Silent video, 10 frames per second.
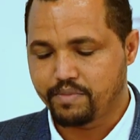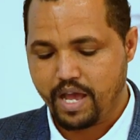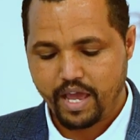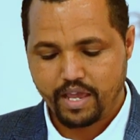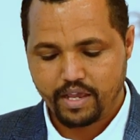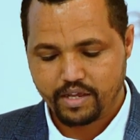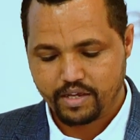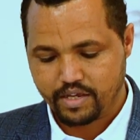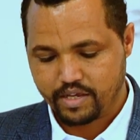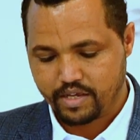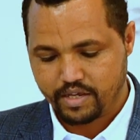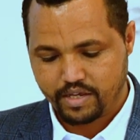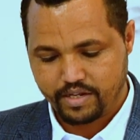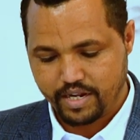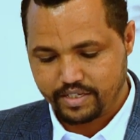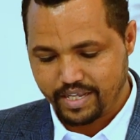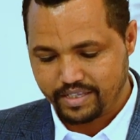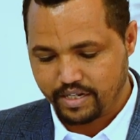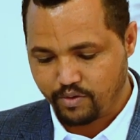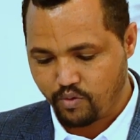by diligently